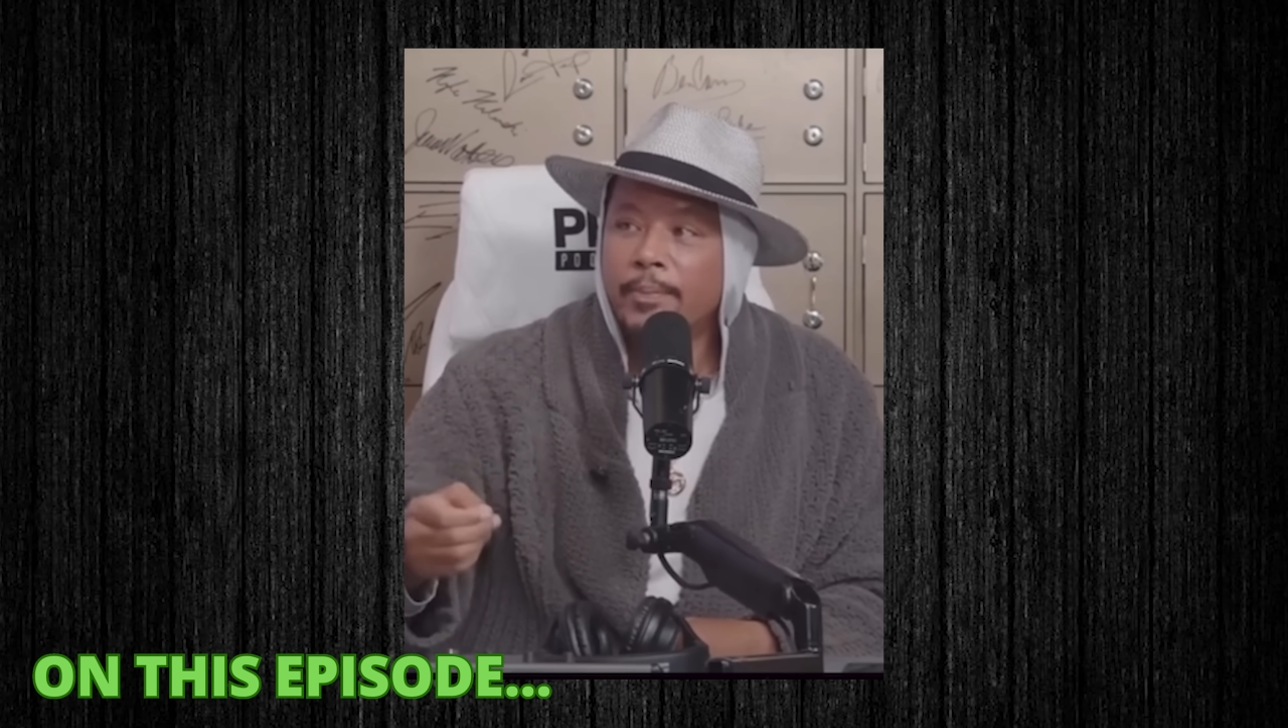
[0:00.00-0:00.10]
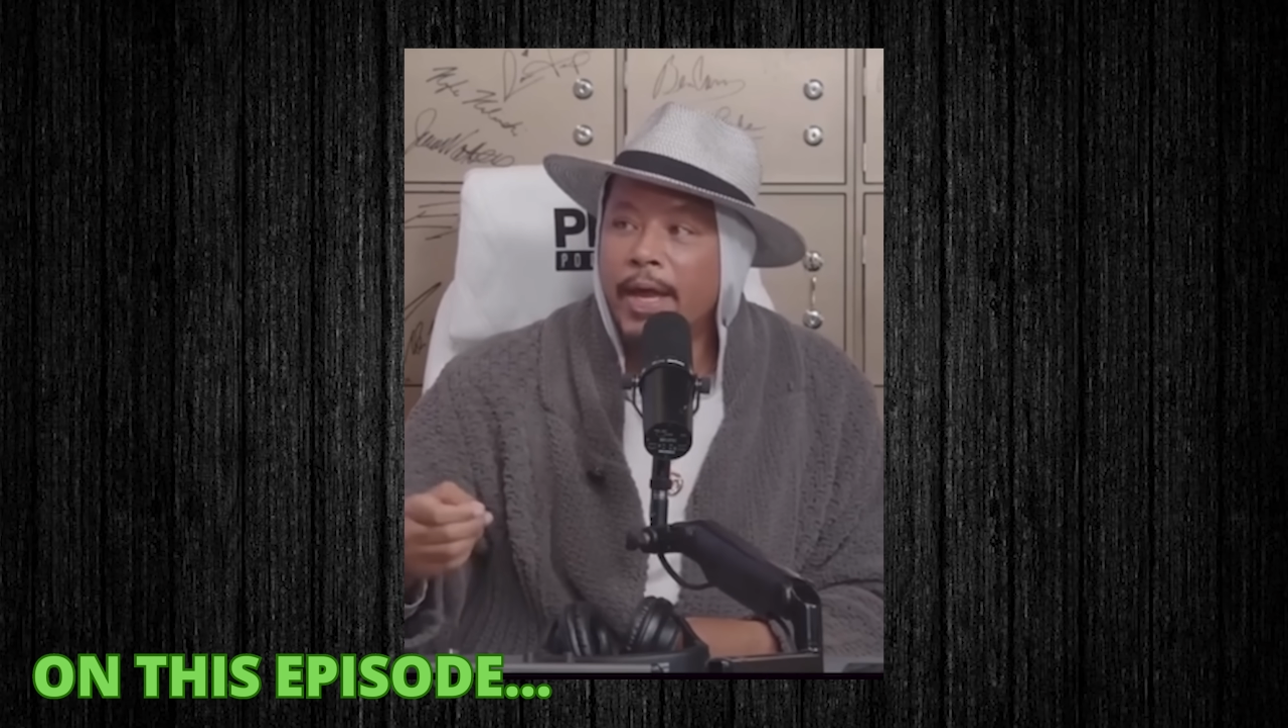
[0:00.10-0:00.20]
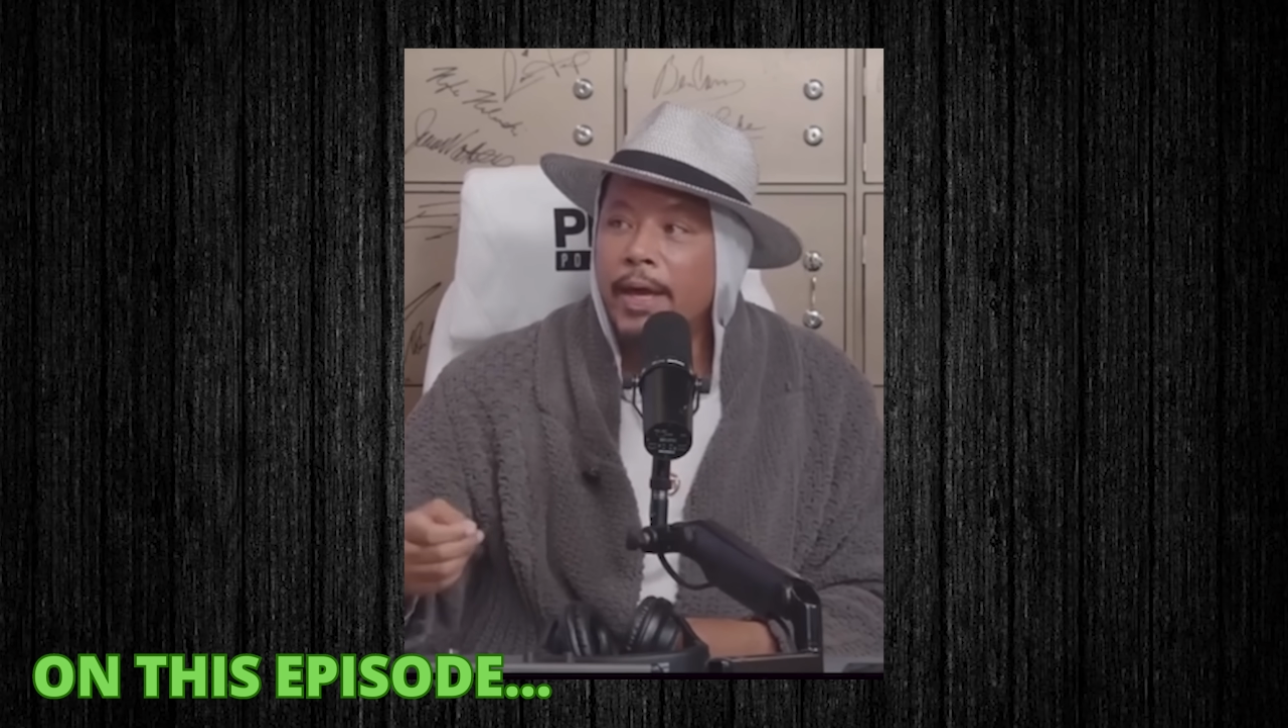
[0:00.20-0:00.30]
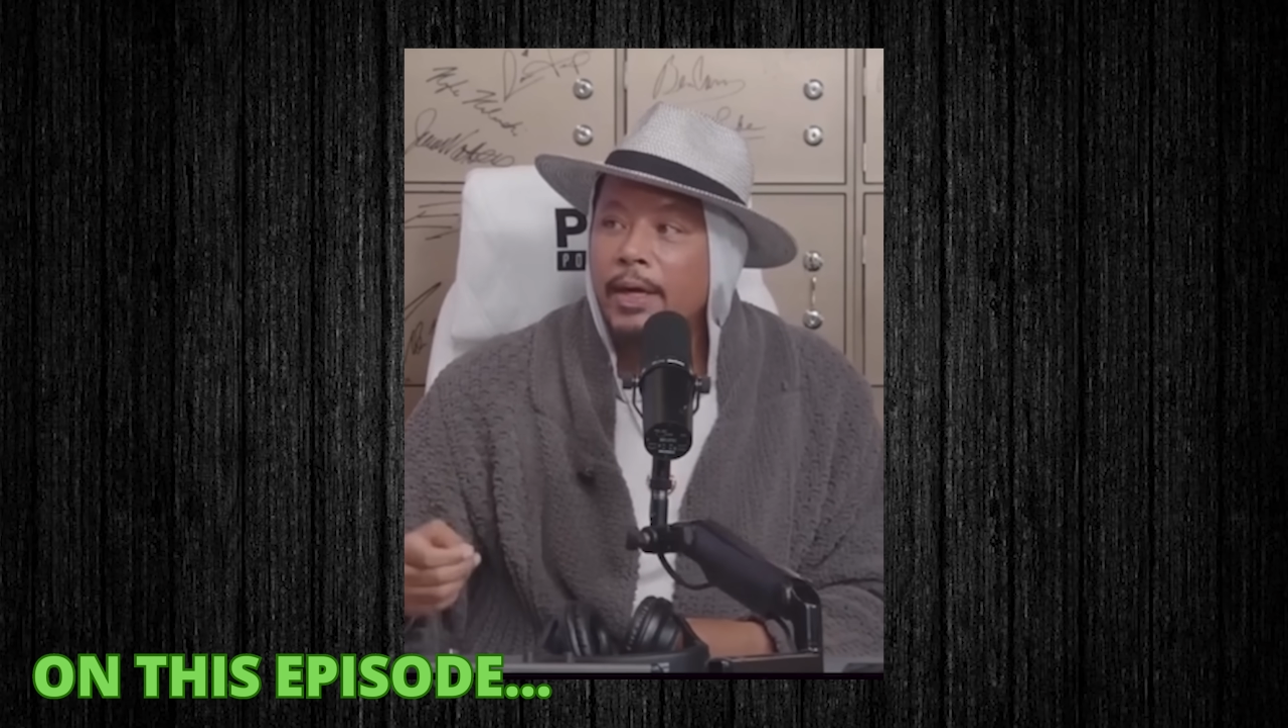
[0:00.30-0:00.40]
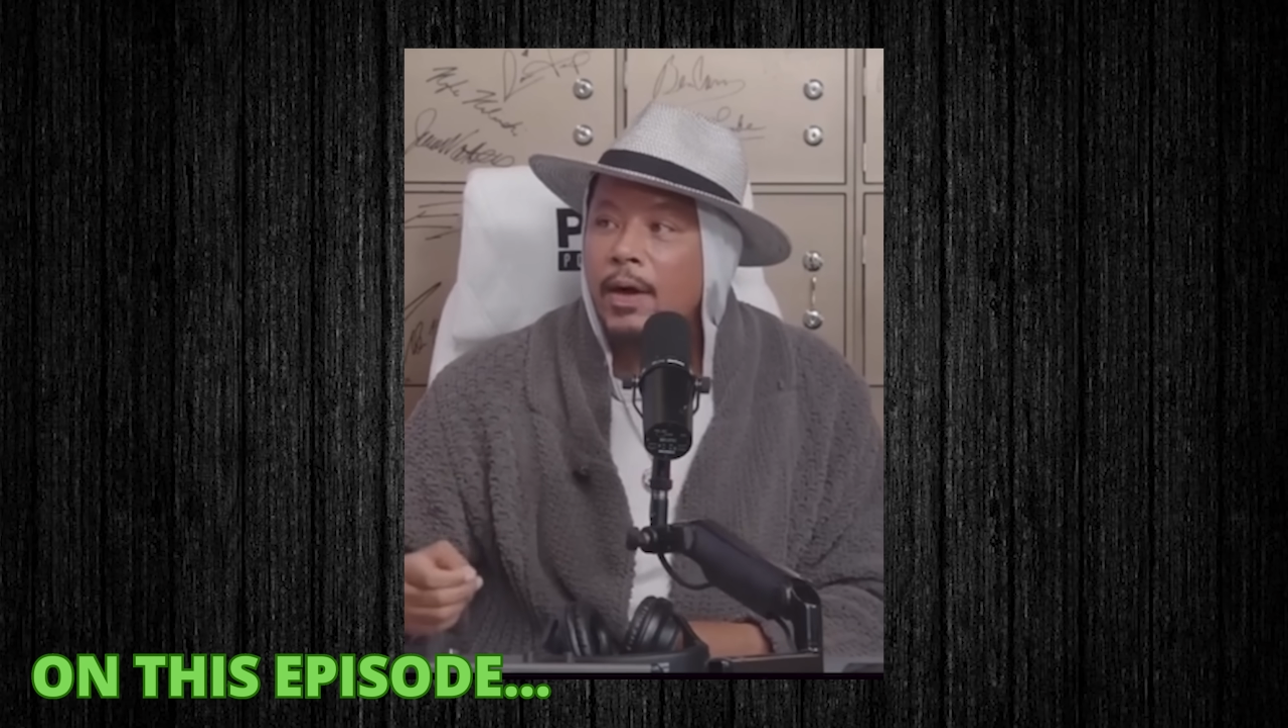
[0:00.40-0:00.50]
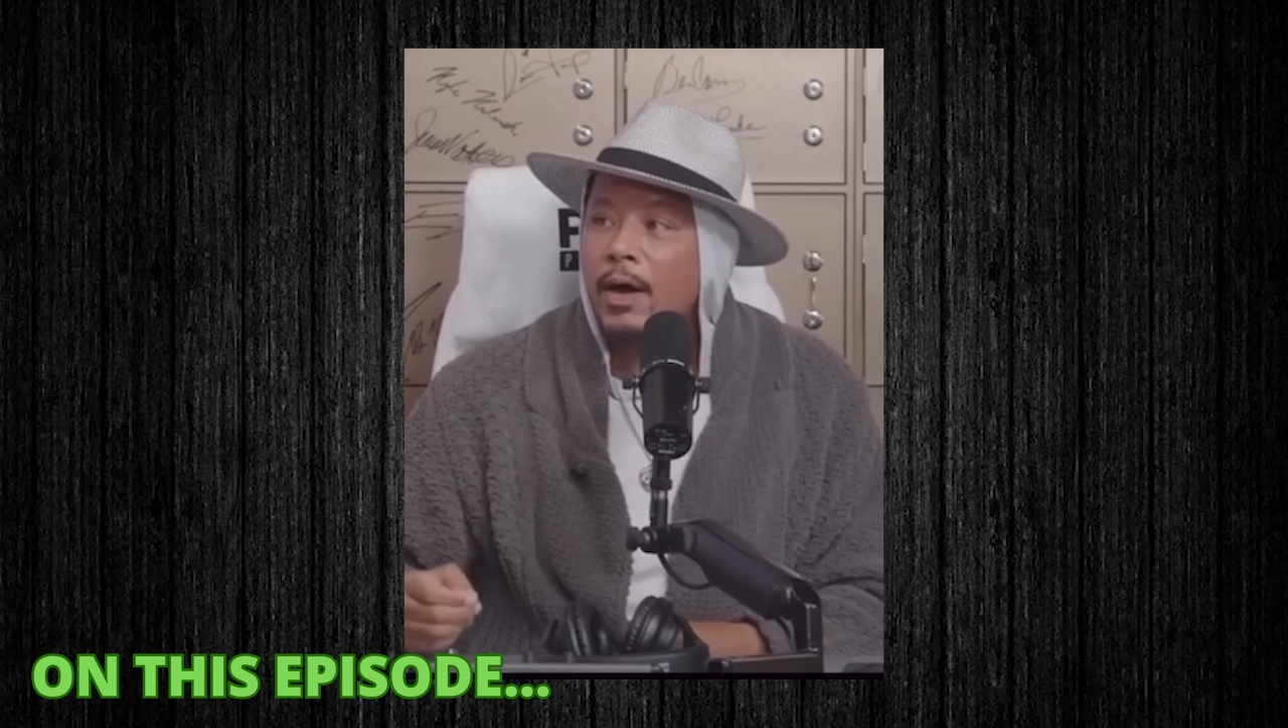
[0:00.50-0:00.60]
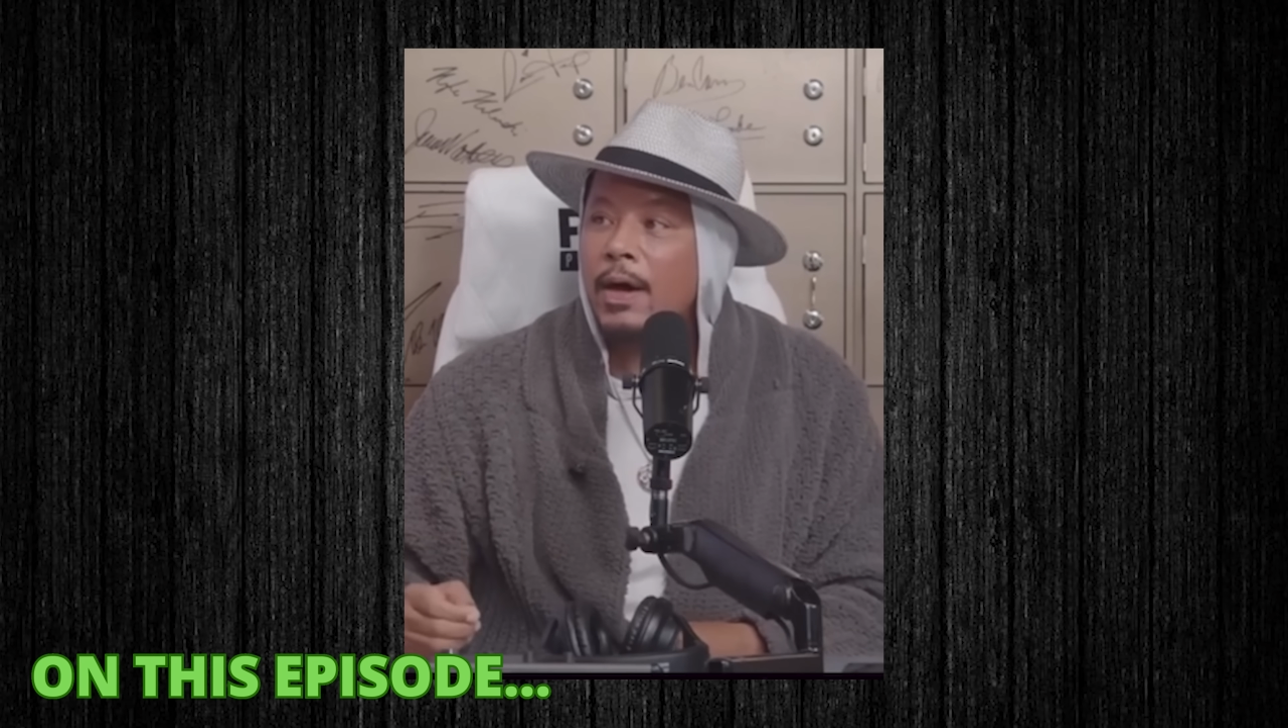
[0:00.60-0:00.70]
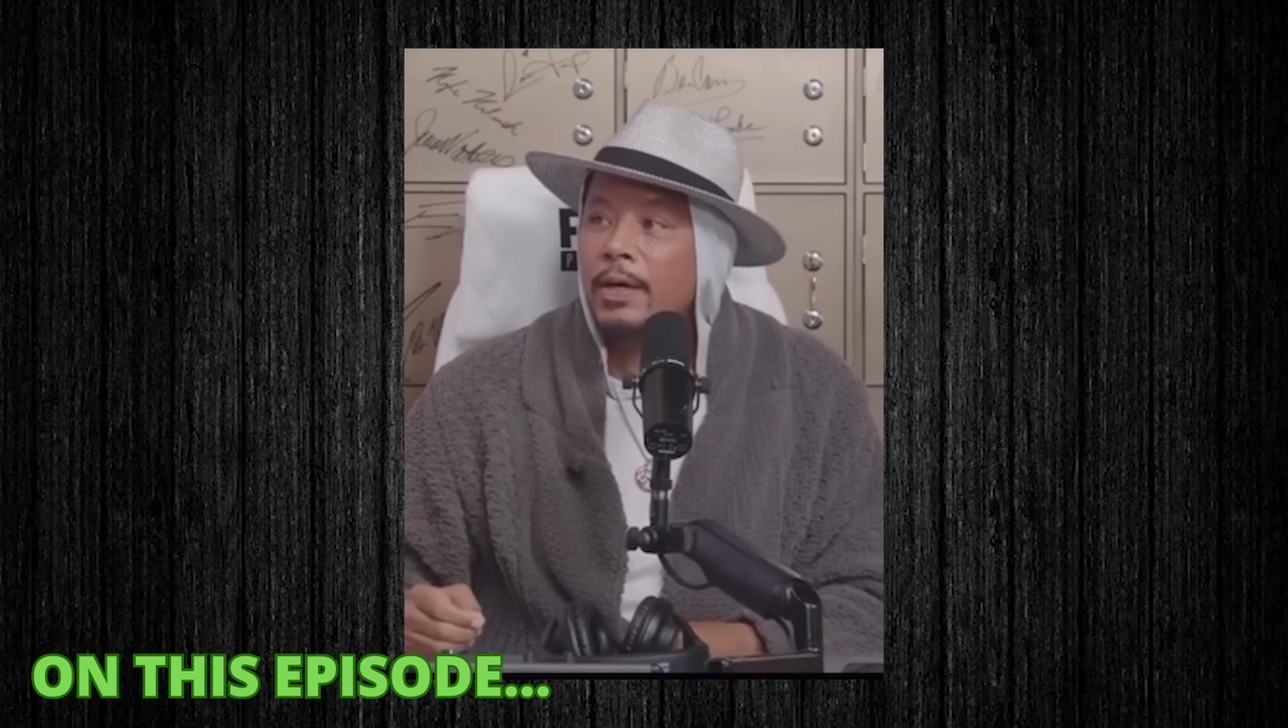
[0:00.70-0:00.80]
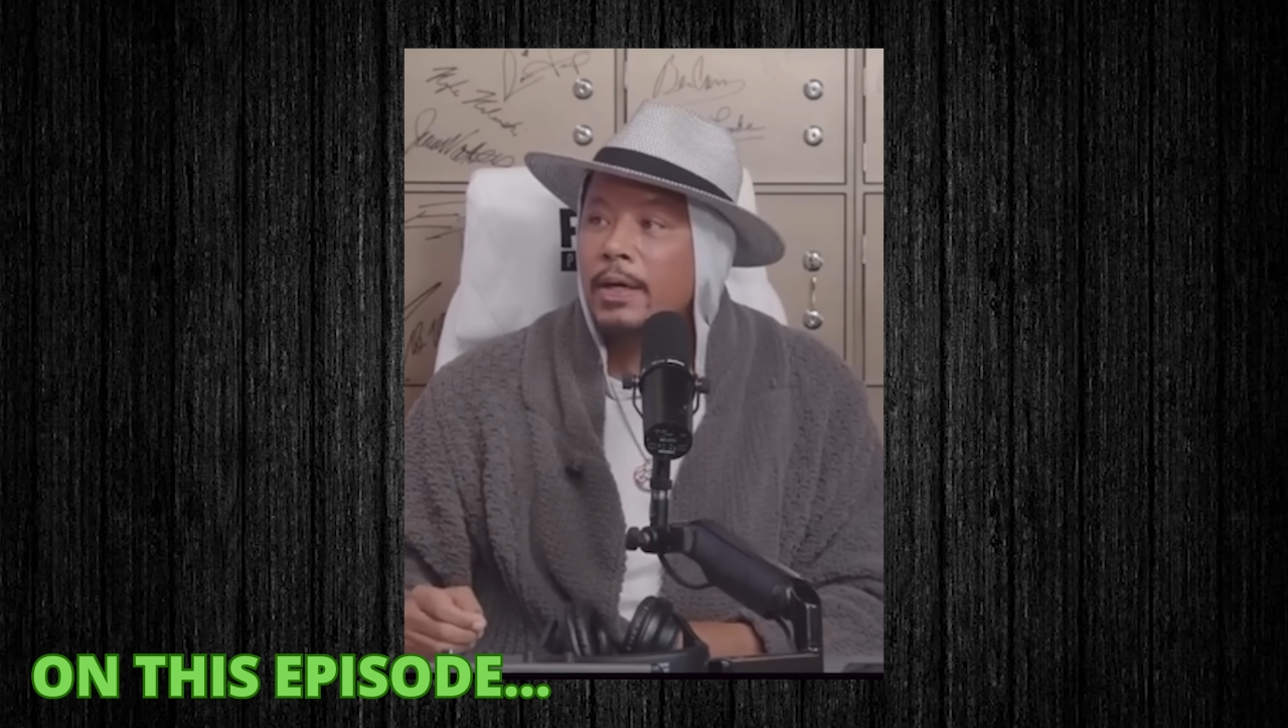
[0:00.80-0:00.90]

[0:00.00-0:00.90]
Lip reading: man card.